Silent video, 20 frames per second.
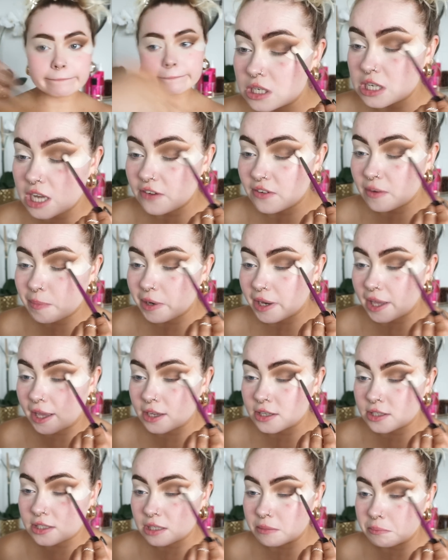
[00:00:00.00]
Everybody
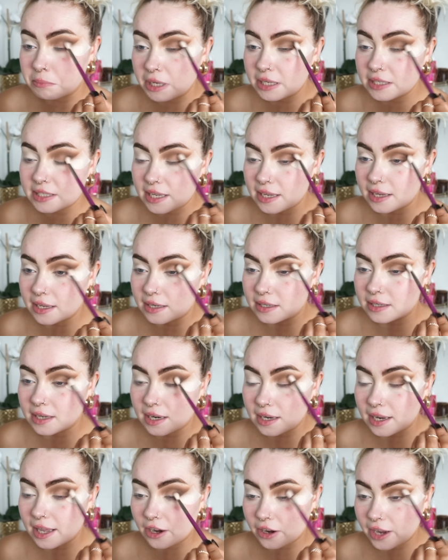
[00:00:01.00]
has to meet in
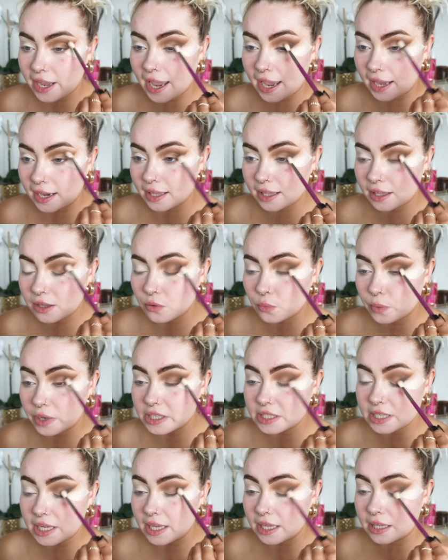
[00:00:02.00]
Letterkenny, which
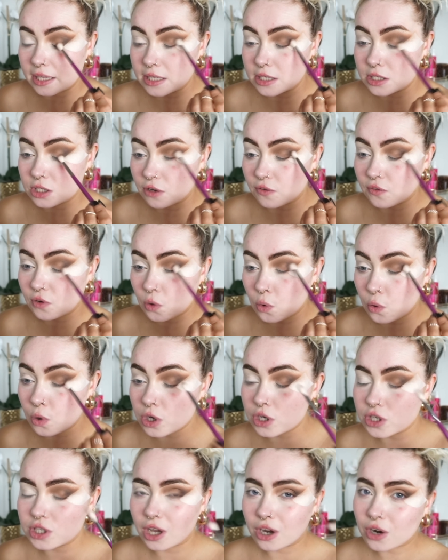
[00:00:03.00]
is of
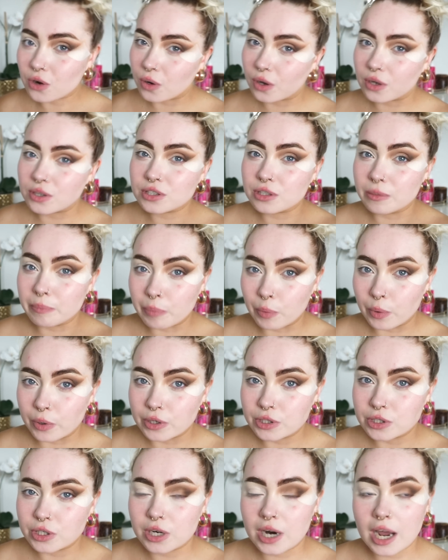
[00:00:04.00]
course across the
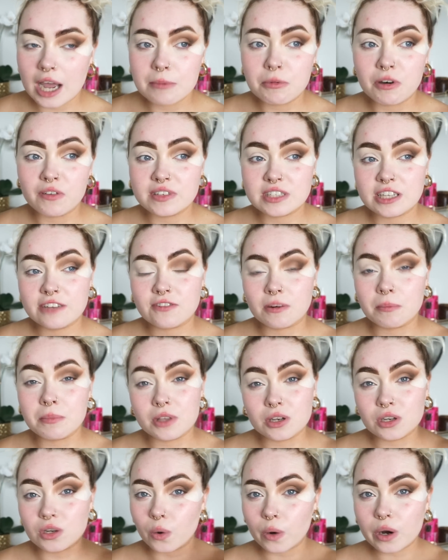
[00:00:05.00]
border. I'm obviously from the
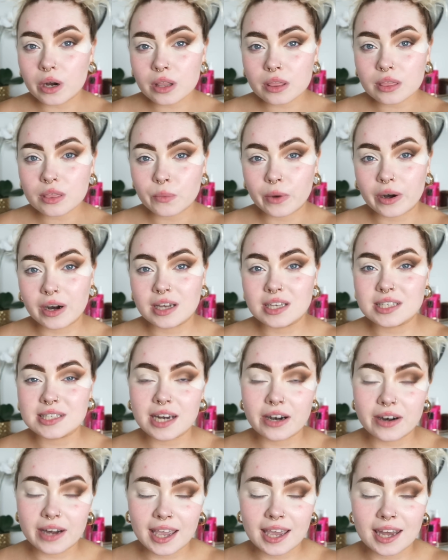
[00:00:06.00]
north, whereas
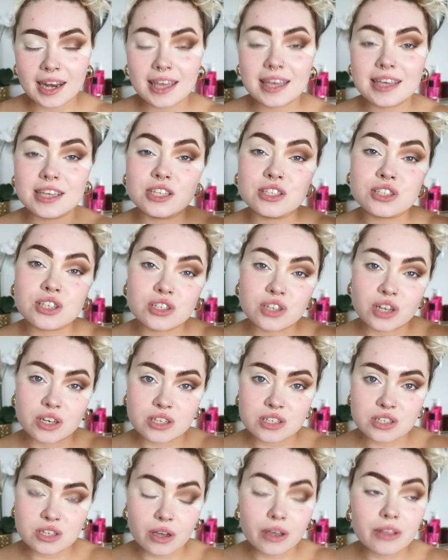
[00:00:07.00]
Letterkenny is down
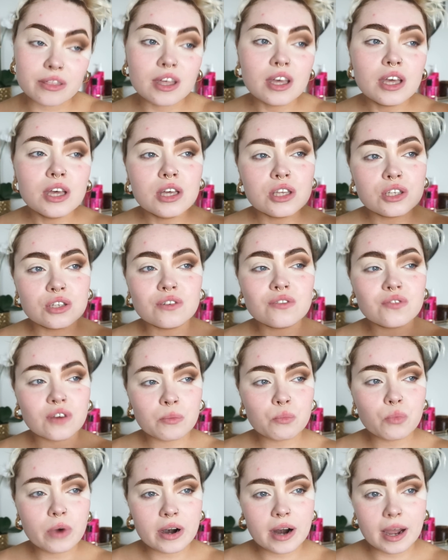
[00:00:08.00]
south. So from
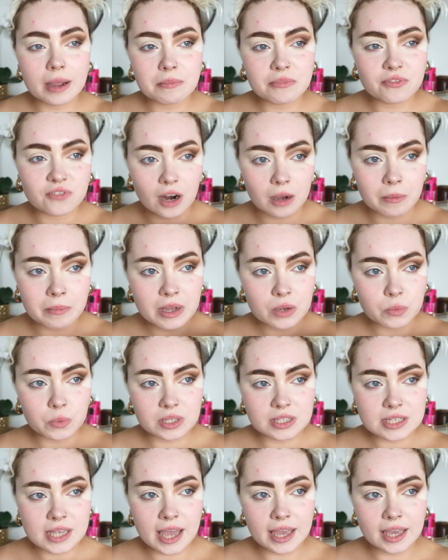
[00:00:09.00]
where I'm from, it will
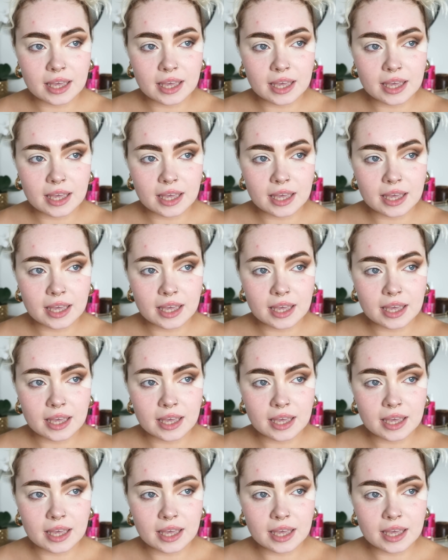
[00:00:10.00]
take